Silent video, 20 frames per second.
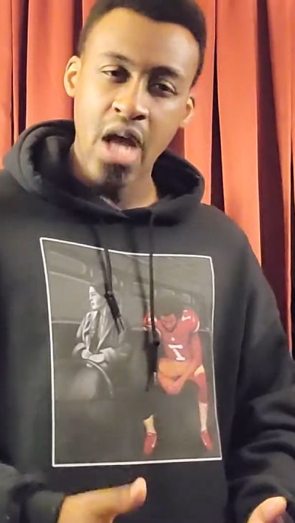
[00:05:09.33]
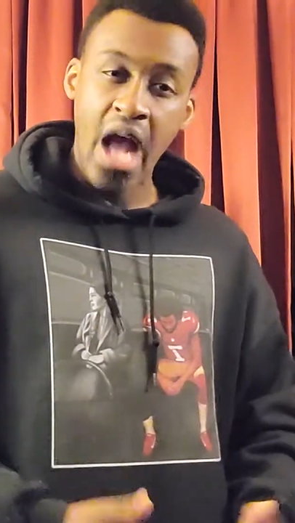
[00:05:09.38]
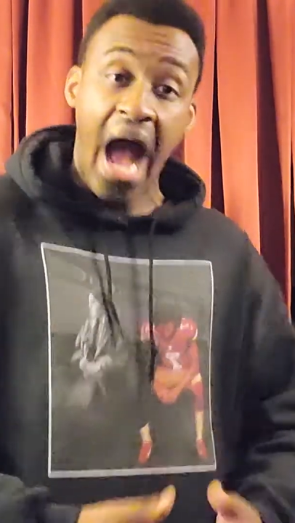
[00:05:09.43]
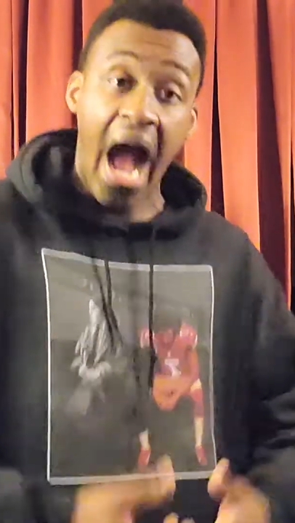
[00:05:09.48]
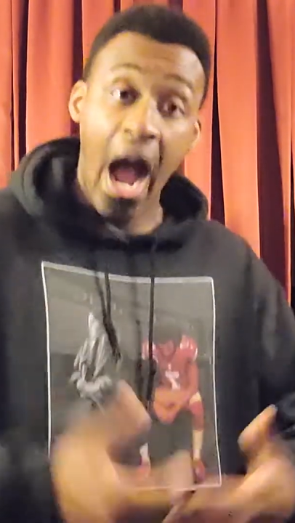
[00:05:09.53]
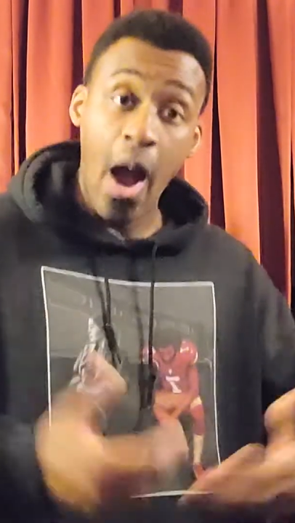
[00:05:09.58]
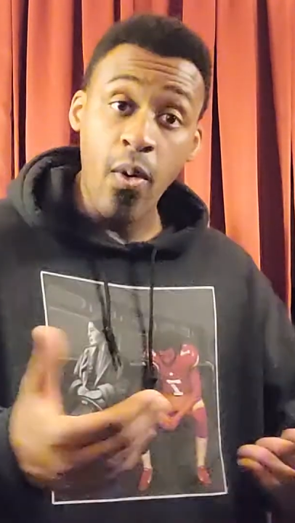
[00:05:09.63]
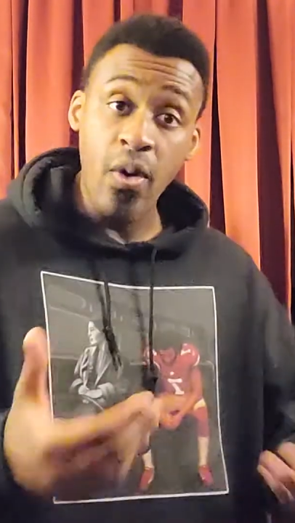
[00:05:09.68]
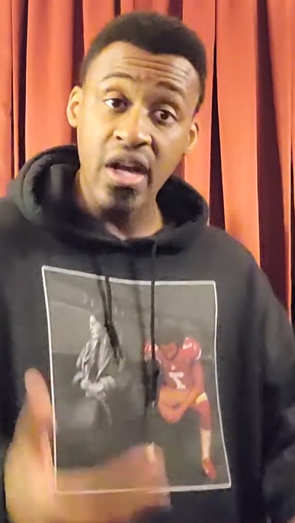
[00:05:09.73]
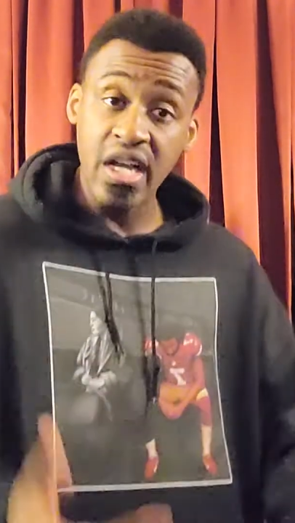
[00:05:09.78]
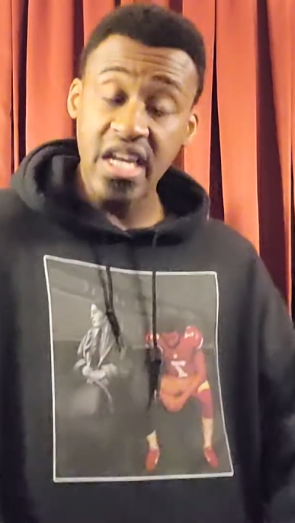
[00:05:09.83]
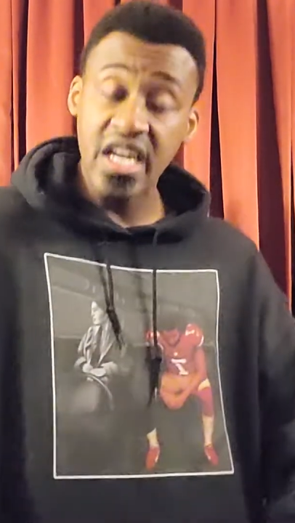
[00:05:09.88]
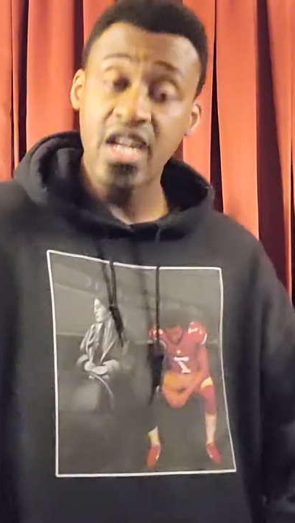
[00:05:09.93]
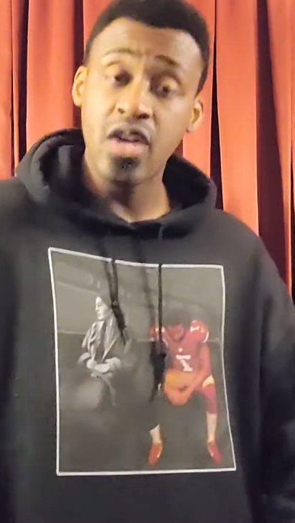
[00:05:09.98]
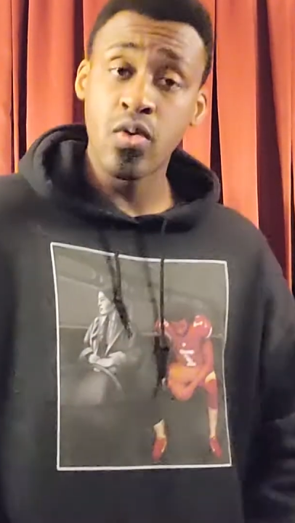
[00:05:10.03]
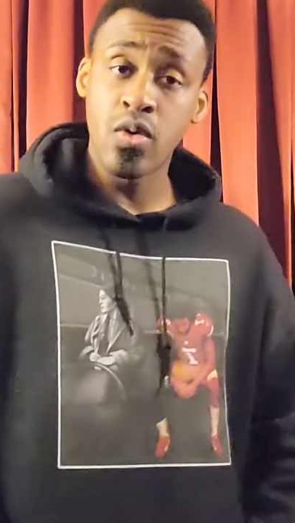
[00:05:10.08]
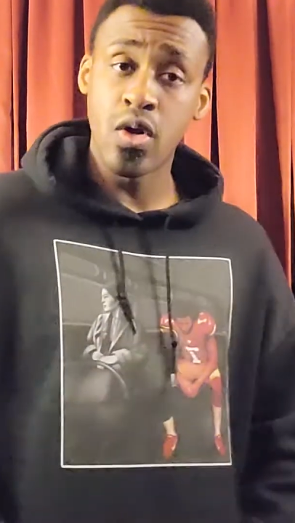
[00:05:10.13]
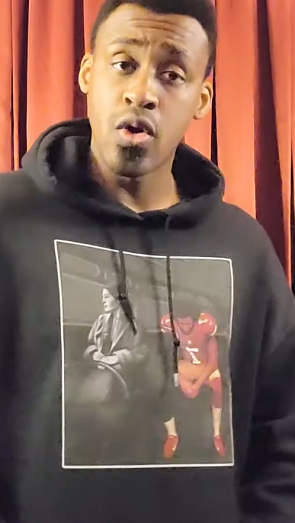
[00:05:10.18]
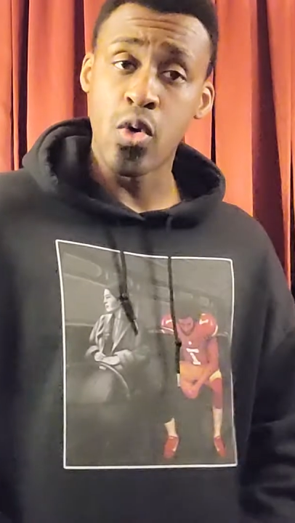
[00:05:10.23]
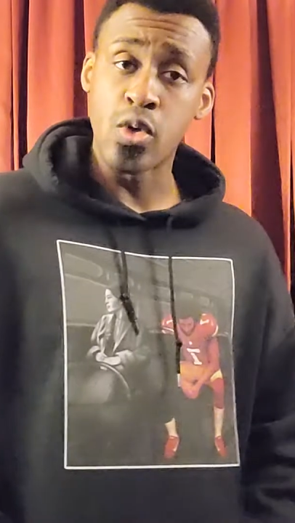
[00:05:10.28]
our
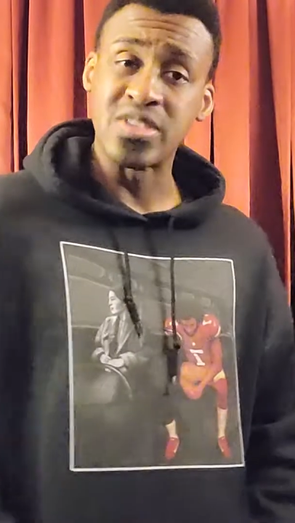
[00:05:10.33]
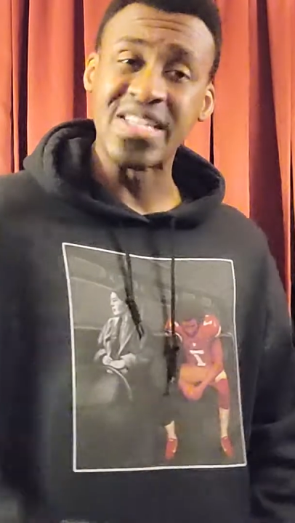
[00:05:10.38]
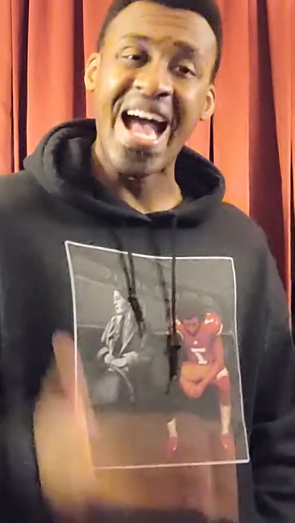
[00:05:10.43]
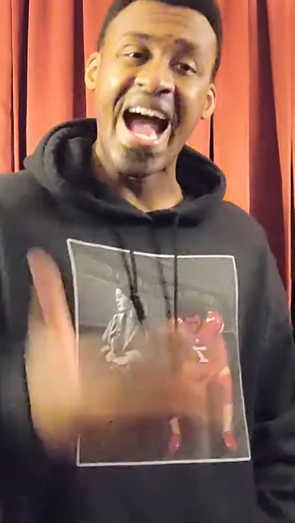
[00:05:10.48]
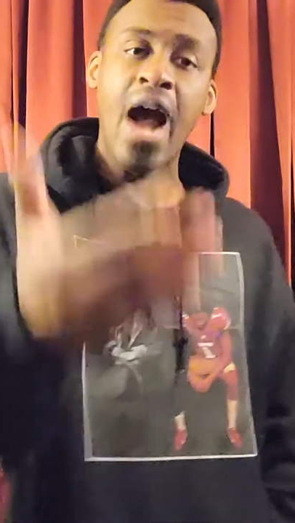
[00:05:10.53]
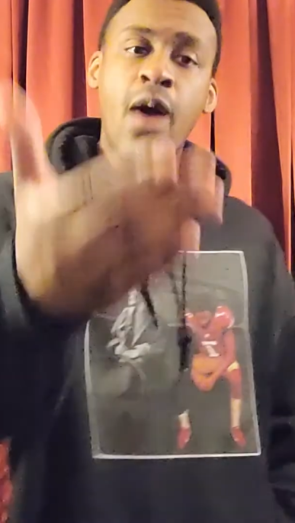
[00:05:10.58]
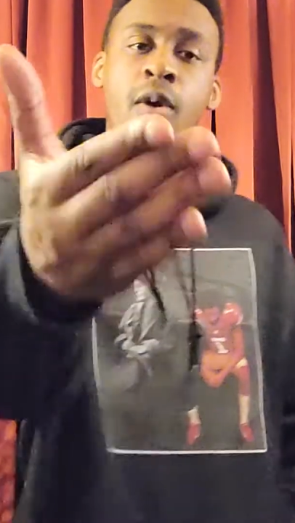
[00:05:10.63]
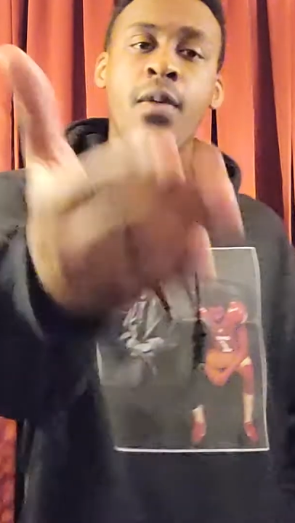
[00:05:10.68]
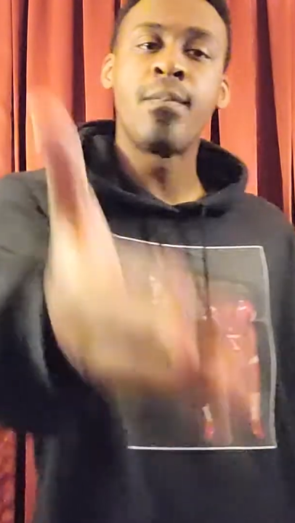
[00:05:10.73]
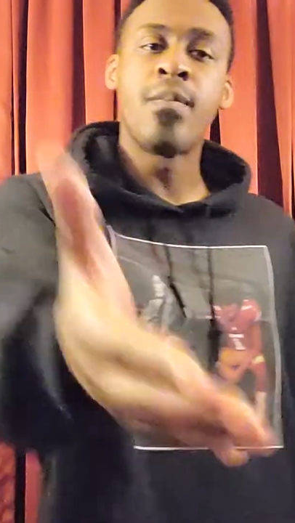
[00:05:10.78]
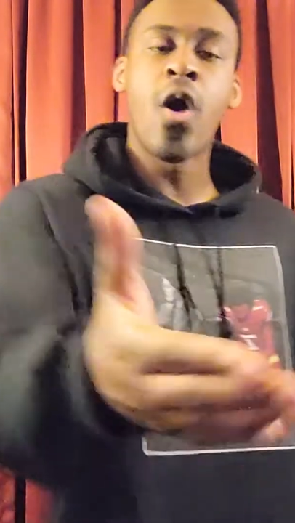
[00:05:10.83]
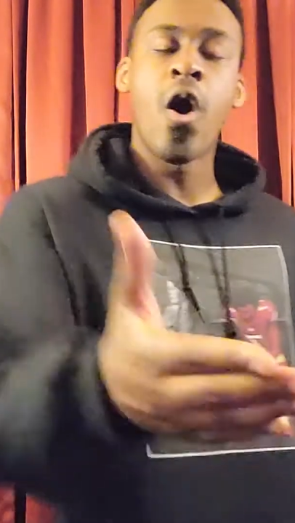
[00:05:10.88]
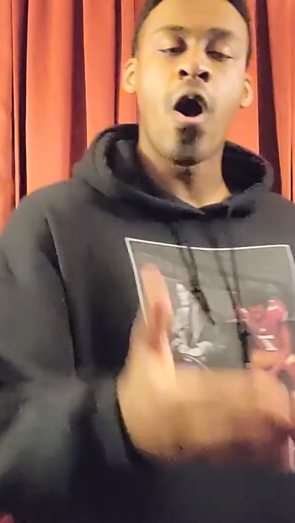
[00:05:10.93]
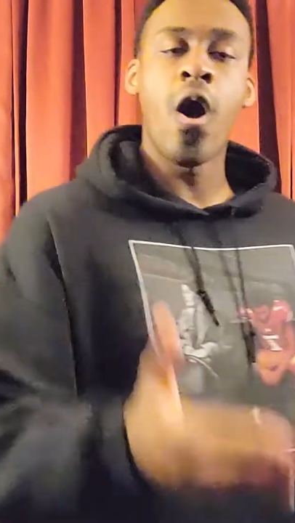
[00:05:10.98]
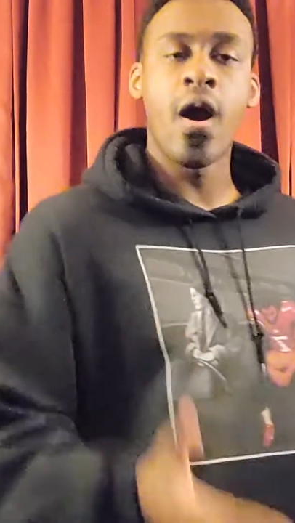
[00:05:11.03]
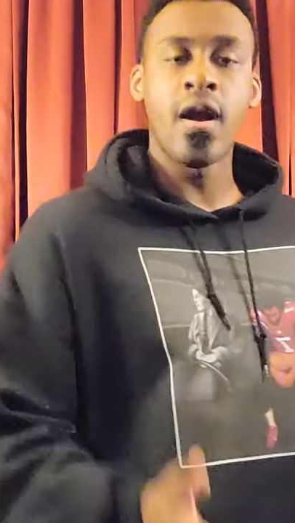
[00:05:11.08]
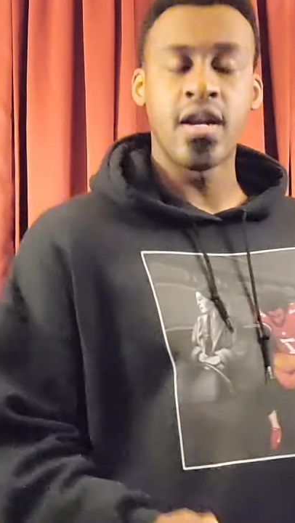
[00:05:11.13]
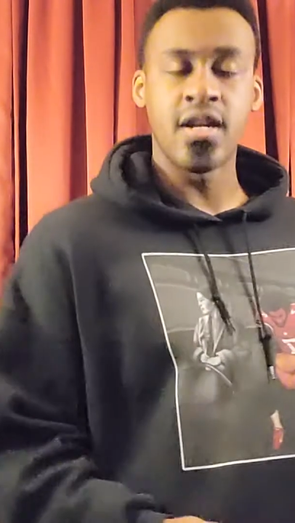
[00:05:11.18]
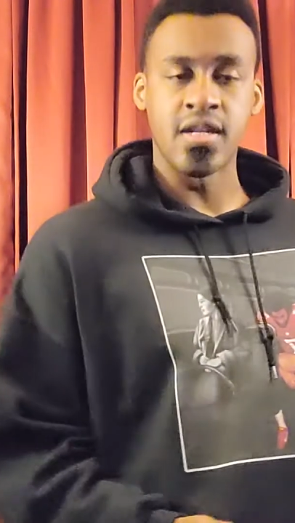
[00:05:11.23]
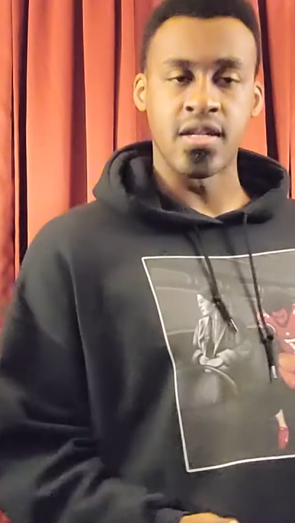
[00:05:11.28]
heroes, our
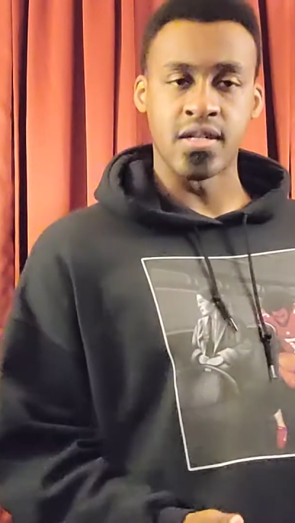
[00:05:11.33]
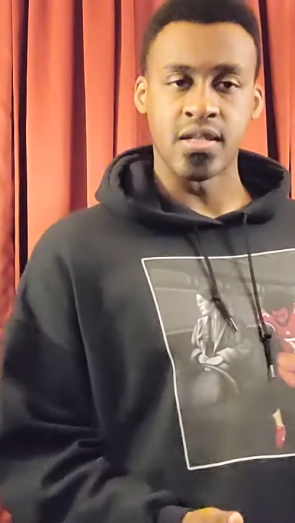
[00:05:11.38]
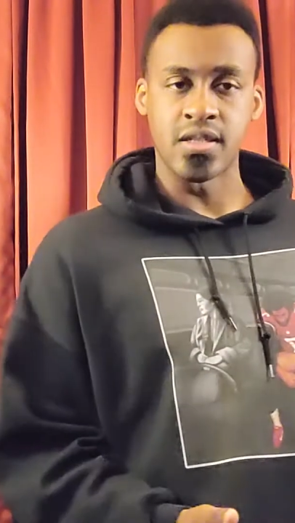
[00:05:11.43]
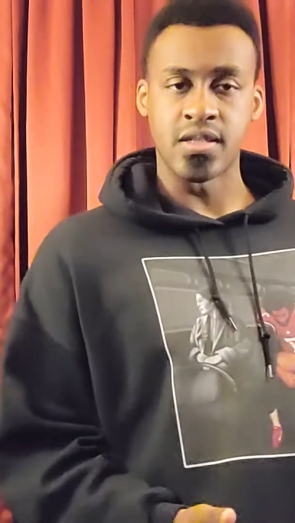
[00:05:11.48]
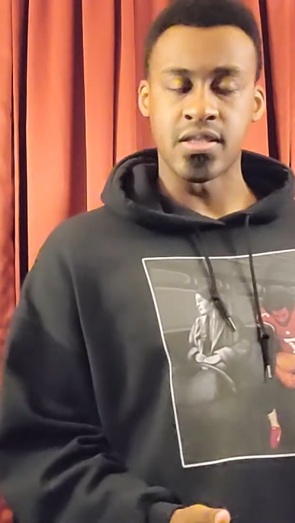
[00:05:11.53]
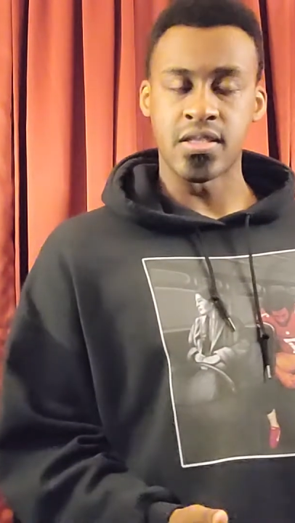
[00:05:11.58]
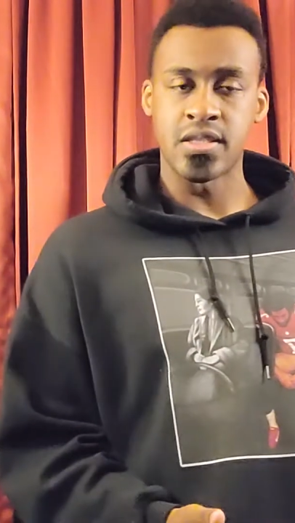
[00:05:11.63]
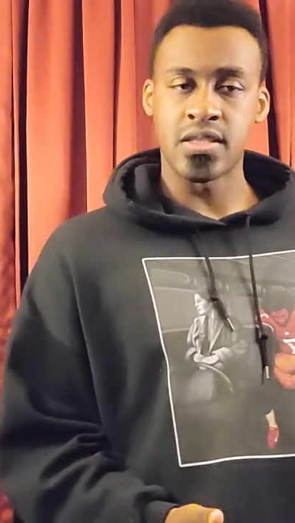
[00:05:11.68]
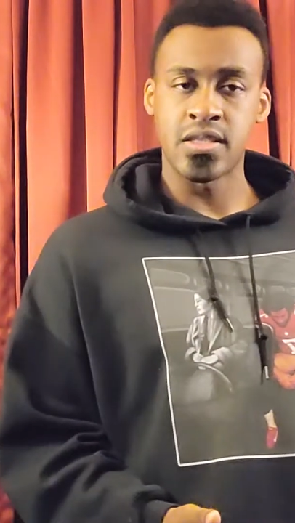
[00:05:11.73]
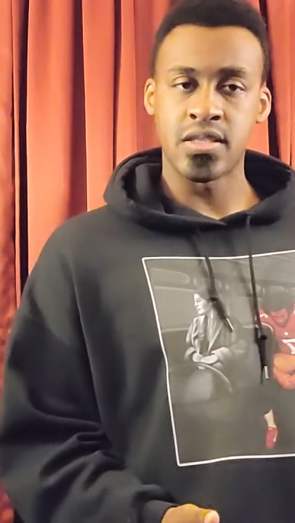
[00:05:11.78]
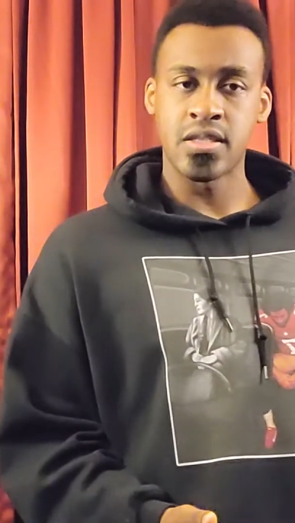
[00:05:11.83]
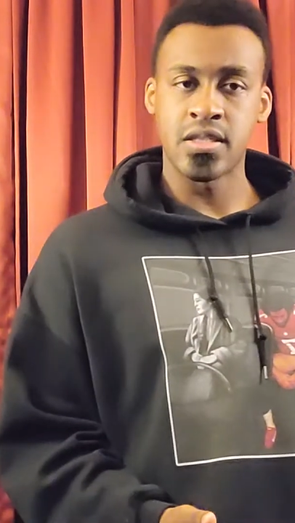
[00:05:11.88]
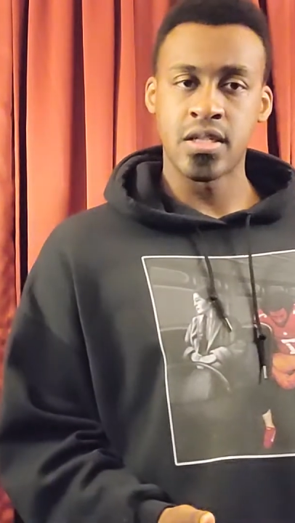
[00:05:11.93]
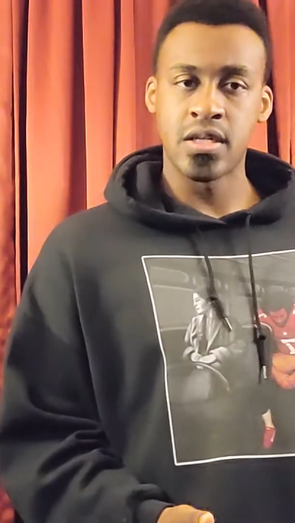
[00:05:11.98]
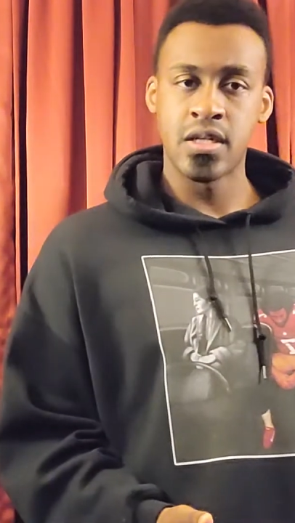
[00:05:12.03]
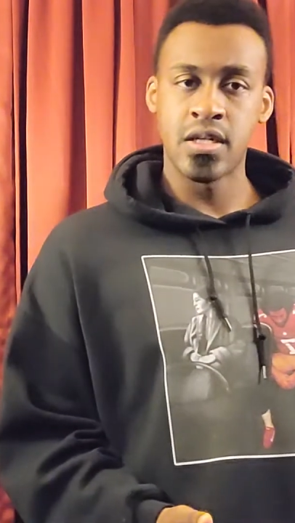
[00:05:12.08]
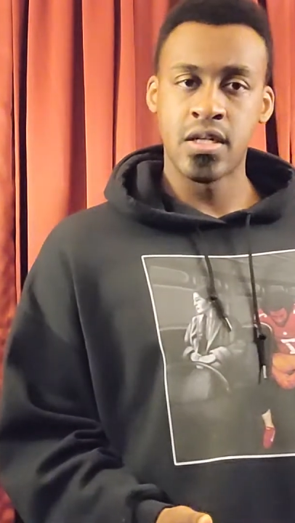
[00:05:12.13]
martyrs.